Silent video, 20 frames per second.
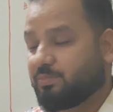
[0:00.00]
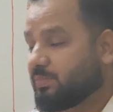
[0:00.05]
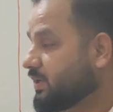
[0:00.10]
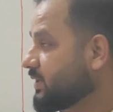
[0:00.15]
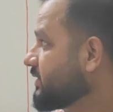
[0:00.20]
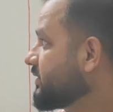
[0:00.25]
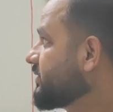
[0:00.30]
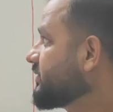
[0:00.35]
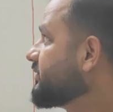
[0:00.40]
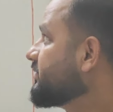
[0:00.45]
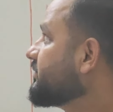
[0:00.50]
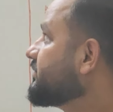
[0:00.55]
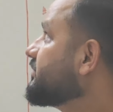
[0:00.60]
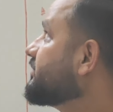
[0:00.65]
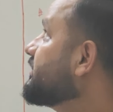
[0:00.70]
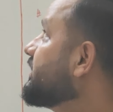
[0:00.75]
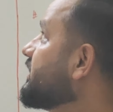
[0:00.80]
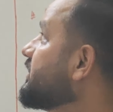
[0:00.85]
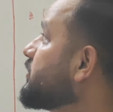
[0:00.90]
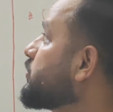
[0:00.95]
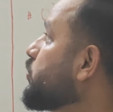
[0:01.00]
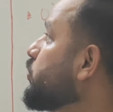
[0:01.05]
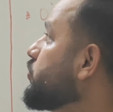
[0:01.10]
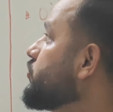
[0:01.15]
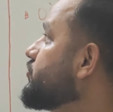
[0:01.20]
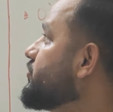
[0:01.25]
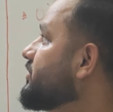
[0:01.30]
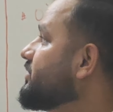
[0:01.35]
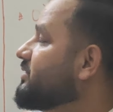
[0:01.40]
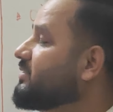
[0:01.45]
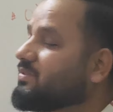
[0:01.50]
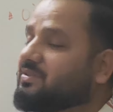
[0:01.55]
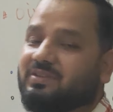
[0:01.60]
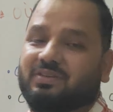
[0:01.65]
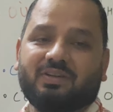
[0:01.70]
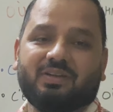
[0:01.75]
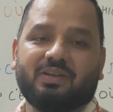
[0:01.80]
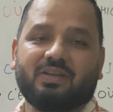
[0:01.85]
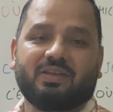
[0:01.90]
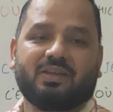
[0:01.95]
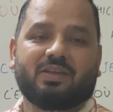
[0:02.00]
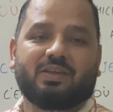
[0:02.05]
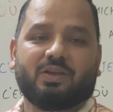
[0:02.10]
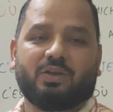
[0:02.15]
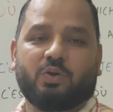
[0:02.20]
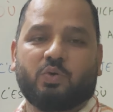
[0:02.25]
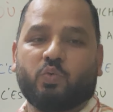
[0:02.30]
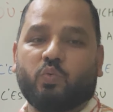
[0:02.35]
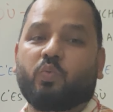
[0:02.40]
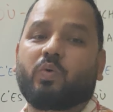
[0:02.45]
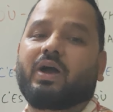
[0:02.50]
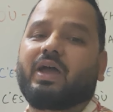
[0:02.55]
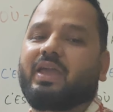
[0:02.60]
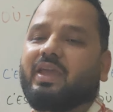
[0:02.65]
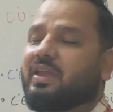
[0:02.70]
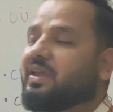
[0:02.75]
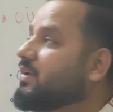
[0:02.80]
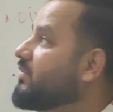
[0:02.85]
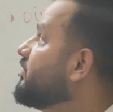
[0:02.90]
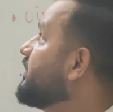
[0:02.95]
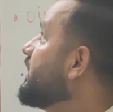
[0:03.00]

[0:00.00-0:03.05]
But there is a question why